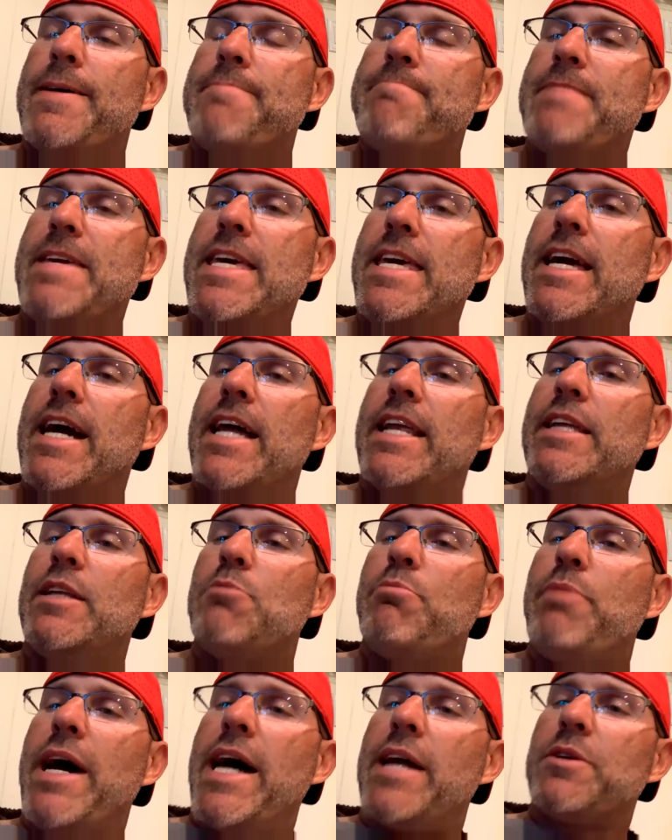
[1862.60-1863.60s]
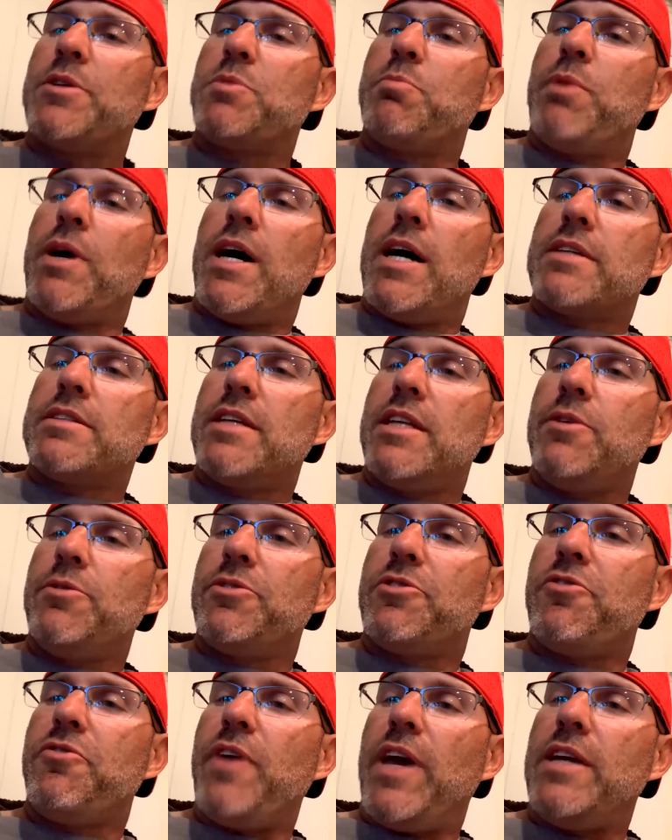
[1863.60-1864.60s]
he got in the batter's box and he
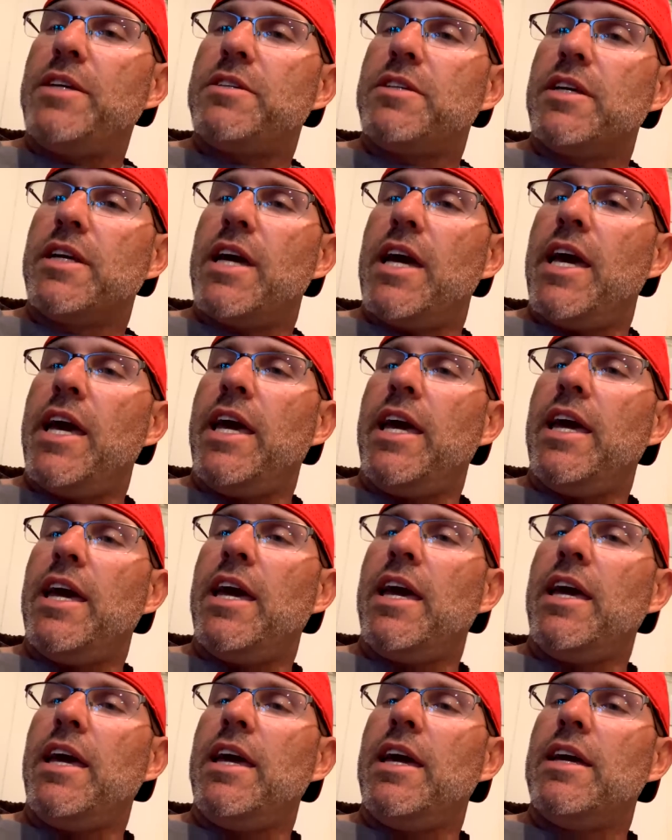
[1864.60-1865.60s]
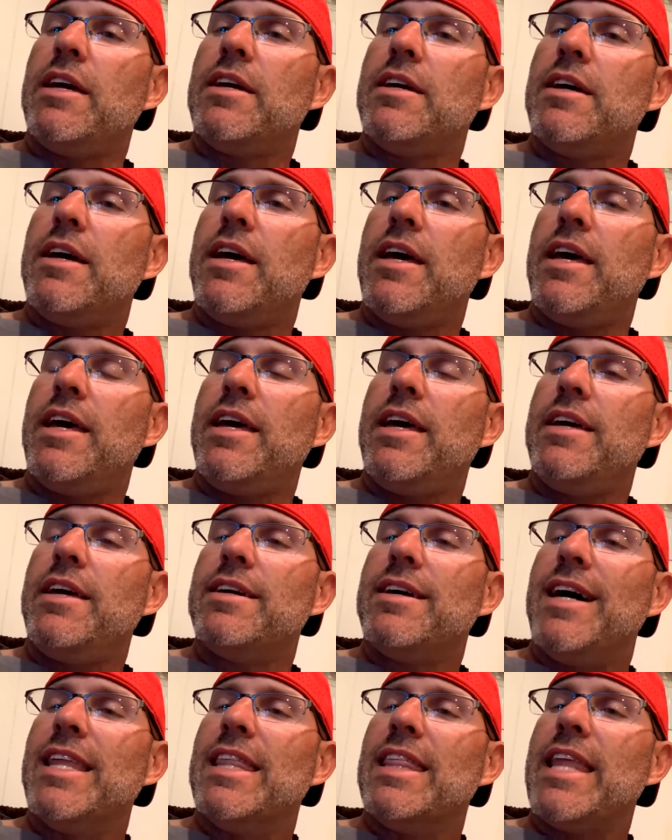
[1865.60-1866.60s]
was facing a
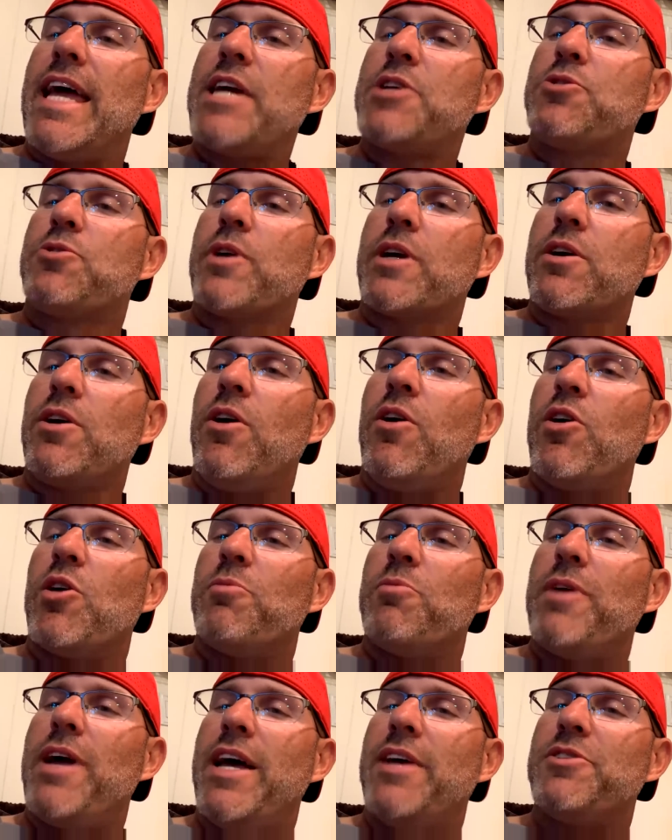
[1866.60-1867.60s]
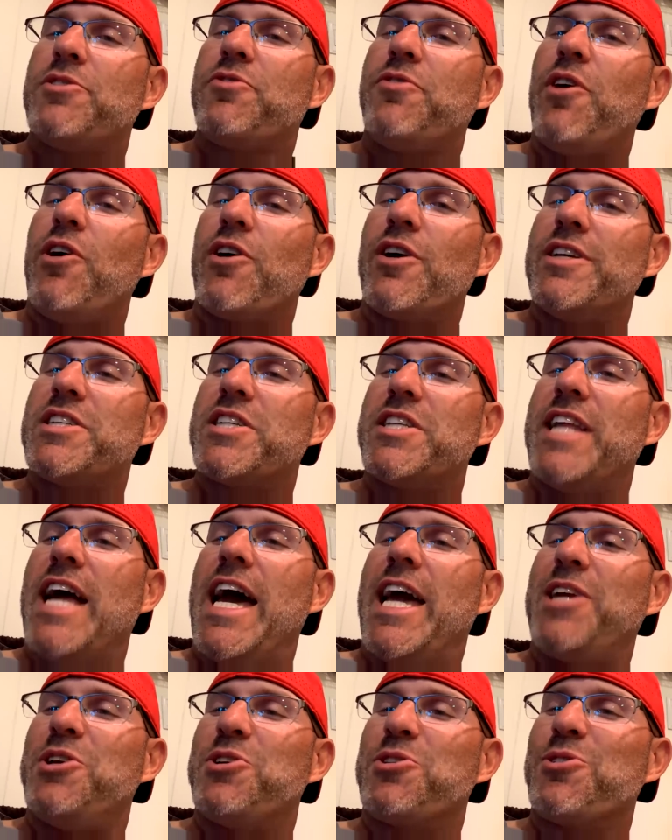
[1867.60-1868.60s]
electric arm as far as
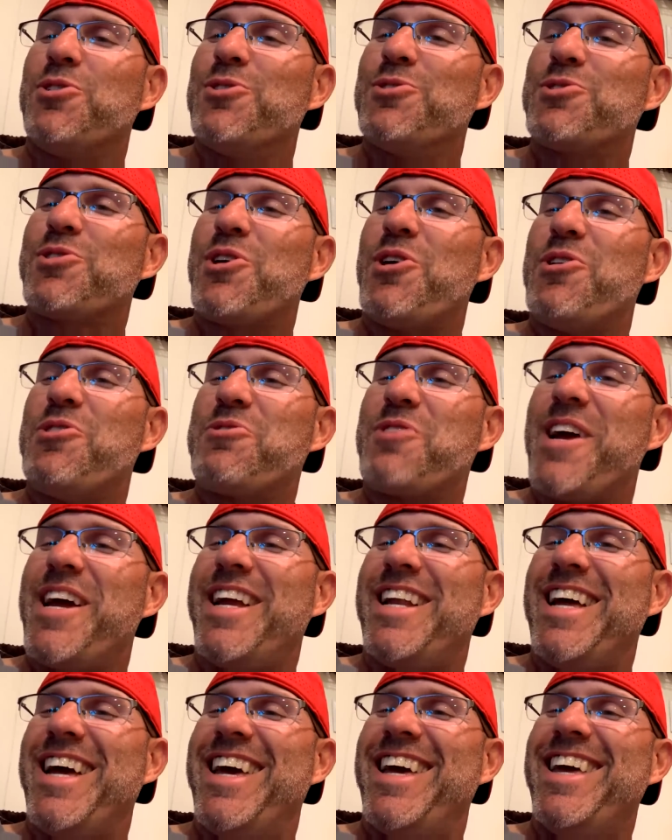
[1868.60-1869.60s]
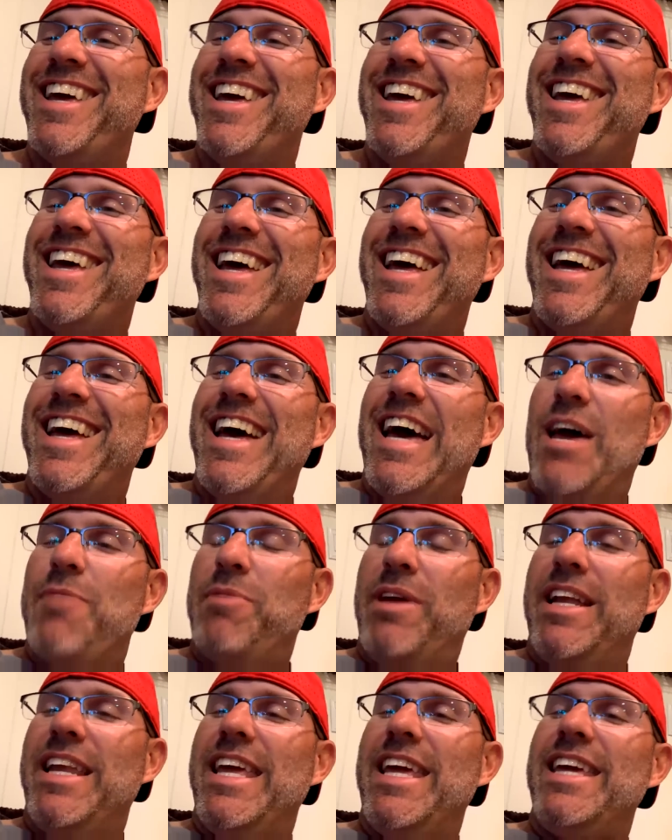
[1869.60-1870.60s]
9-year-olds go. Right. I
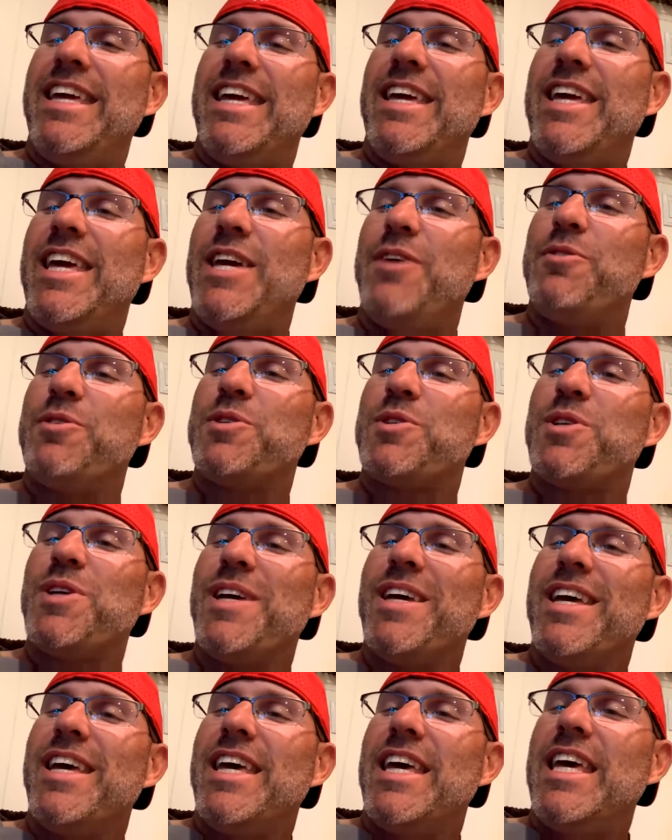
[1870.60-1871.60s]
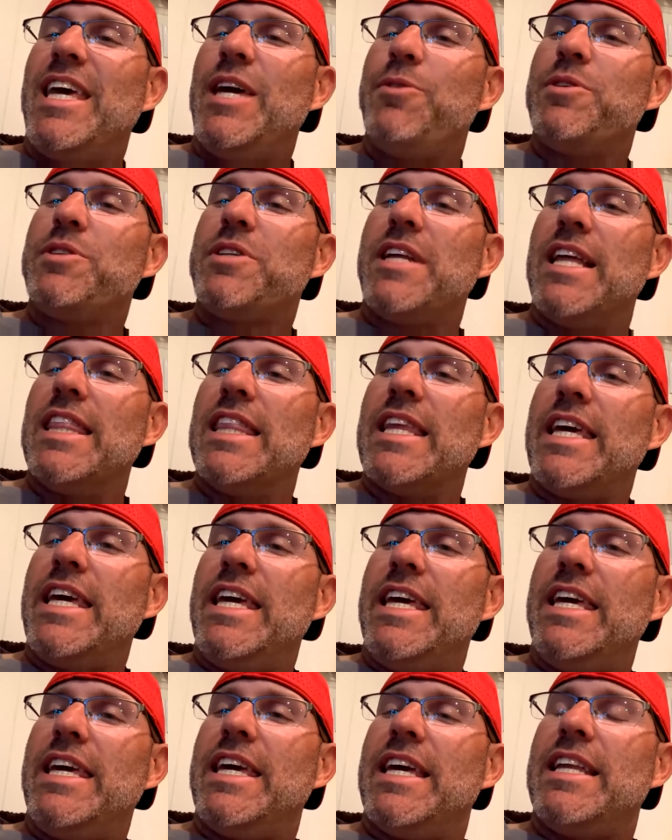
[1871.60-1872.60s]
mean, he was in a
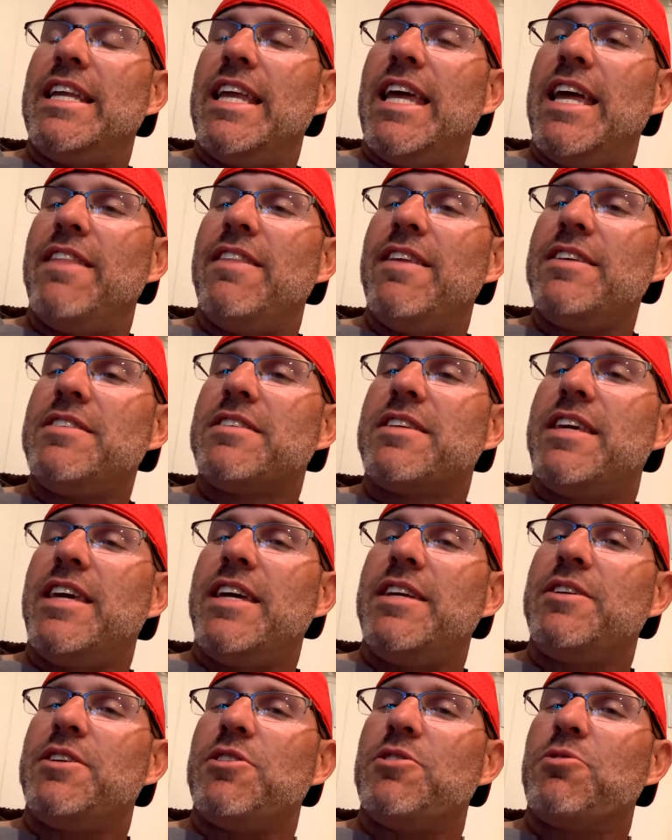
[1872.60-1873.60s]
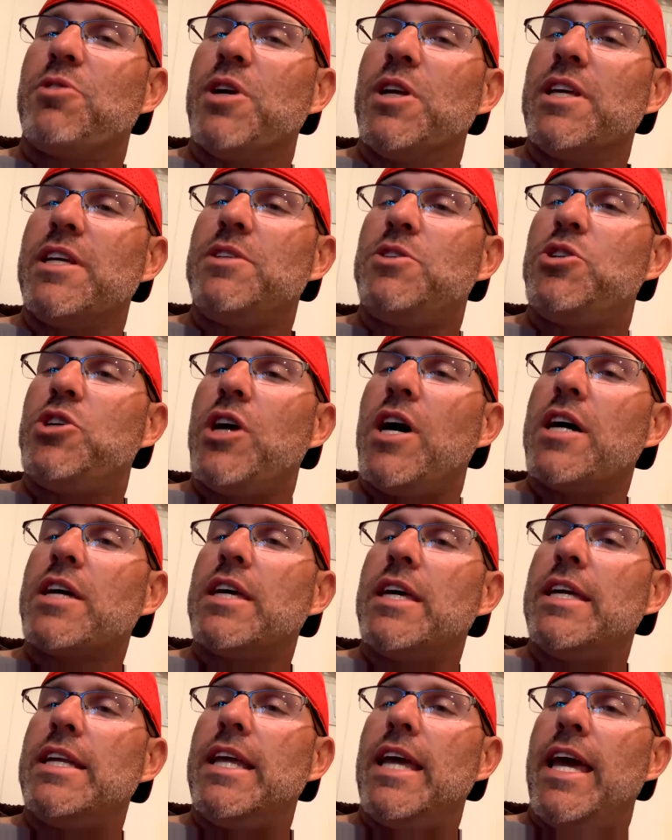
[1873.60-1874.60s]
league, and this kid could really
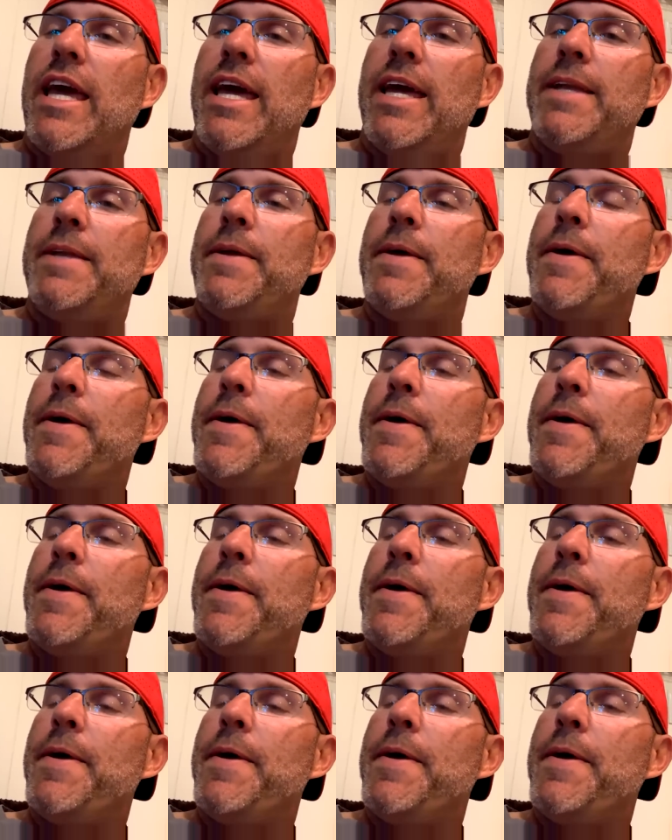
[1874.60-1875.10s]
chuck it. And